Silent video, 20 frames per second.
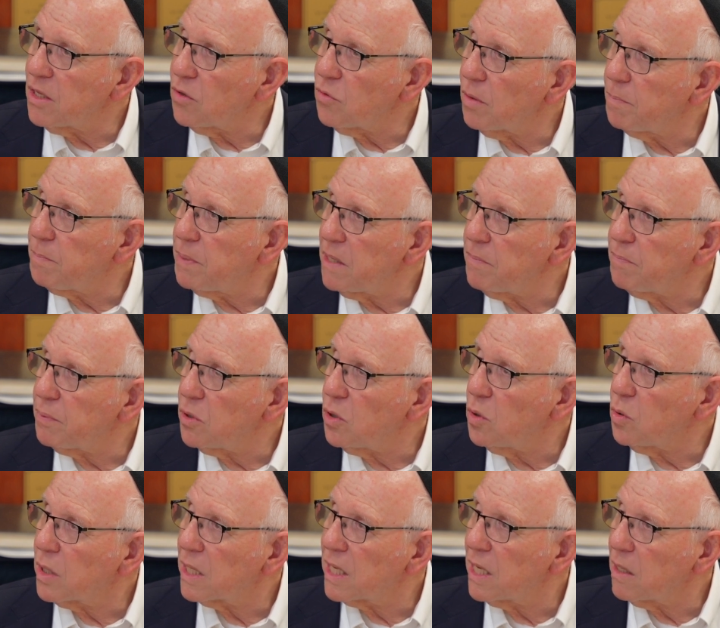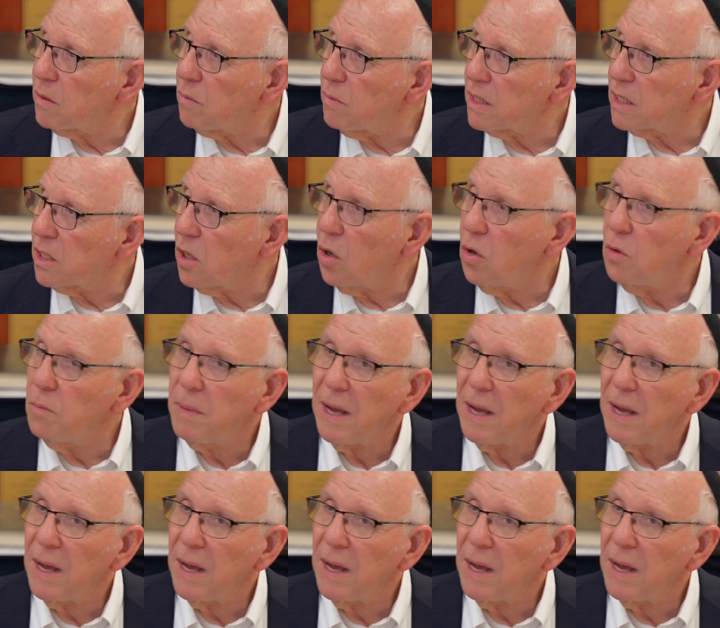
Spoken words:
were people who would go